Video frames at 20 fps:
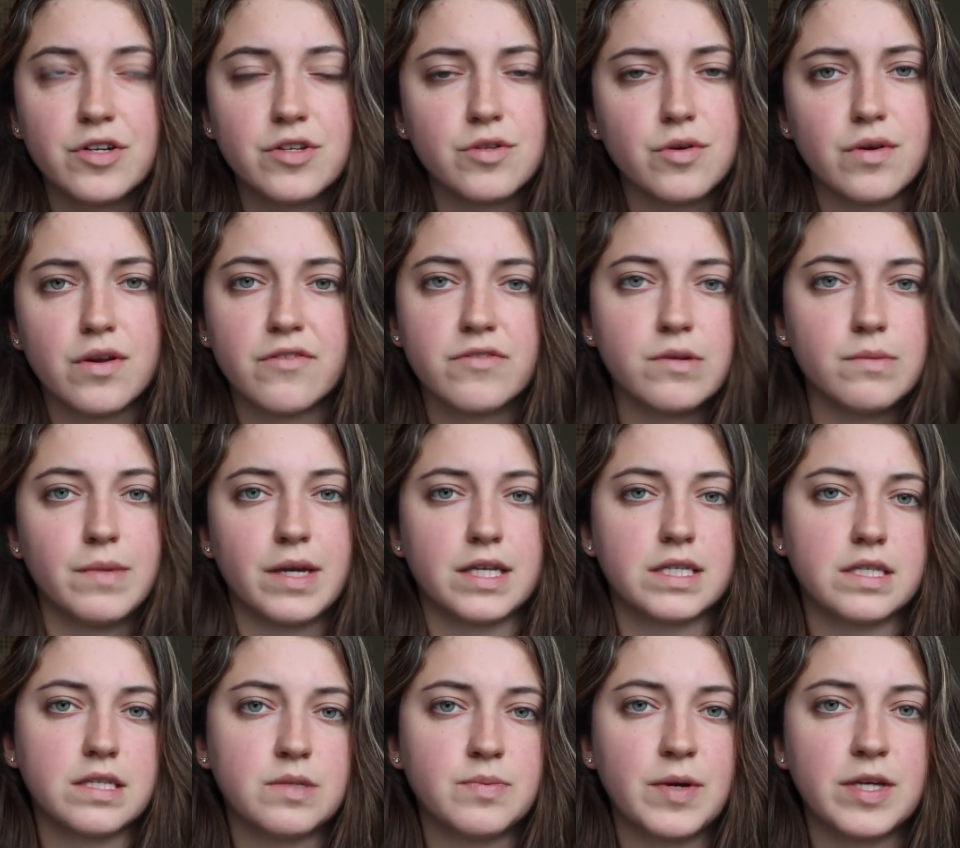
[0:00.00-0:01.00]
You don't have to
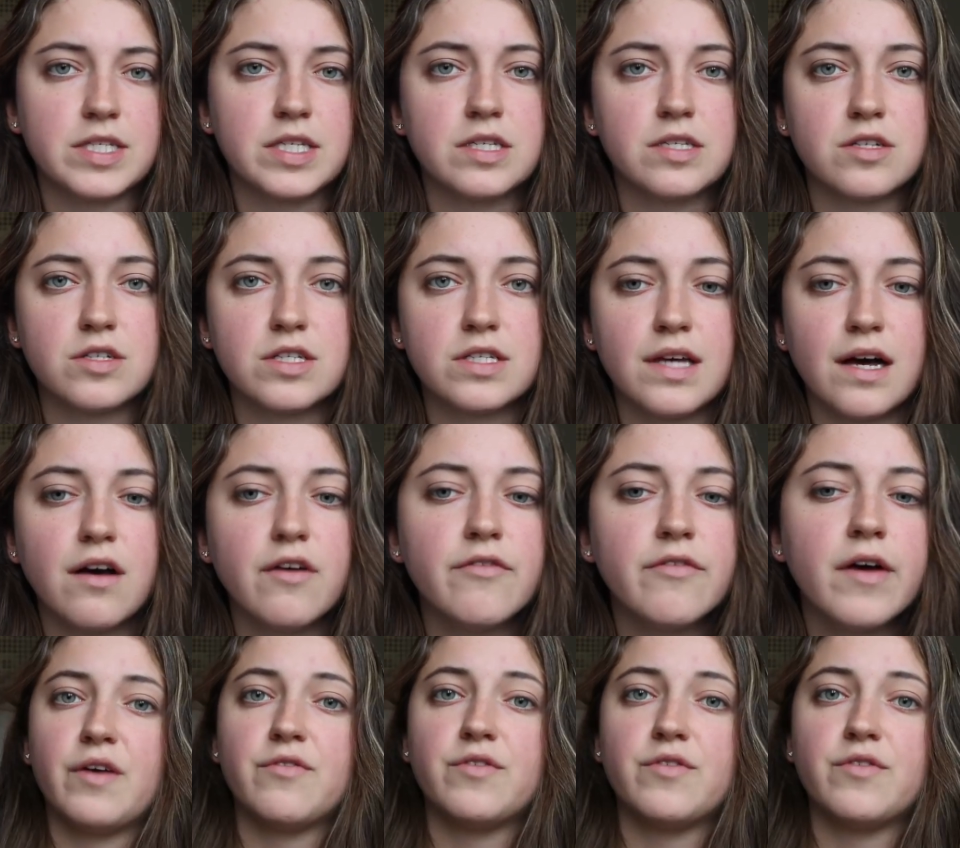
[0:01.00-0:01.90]
mix the spices yourself.